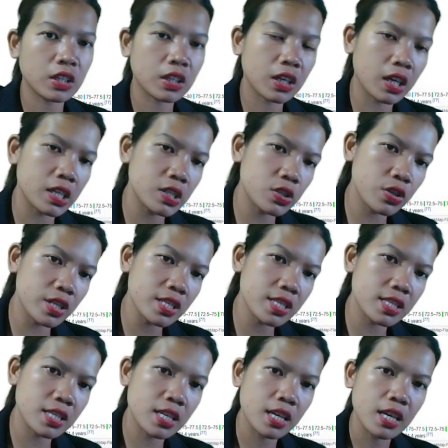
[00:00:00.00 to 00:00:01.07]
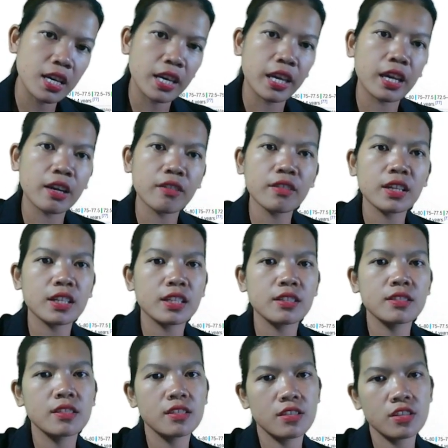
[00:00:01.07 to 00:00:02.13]
countries here
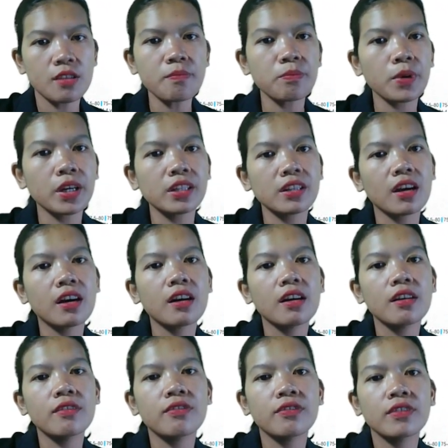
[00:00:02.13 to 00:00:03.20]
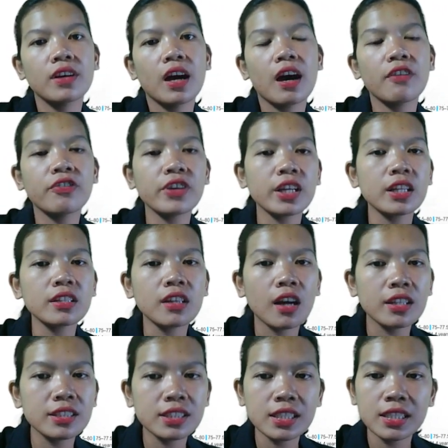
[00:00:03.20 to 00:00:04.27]
in some part of African
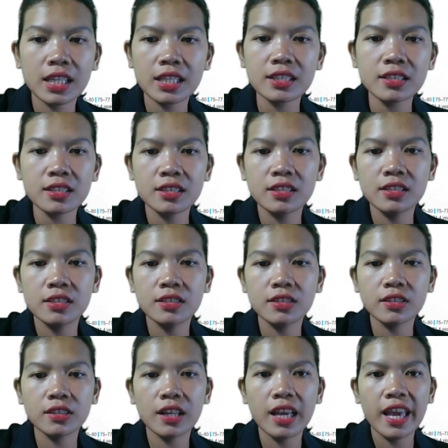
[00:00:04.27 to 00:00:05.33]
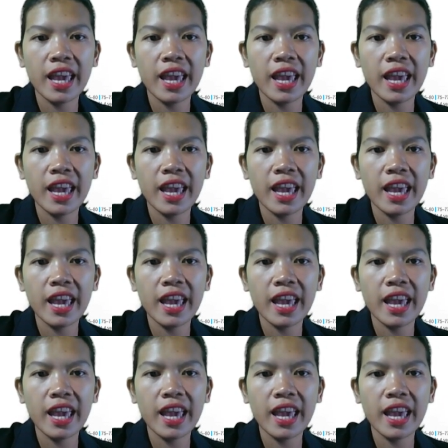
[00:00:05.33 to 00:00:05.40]
continent uh,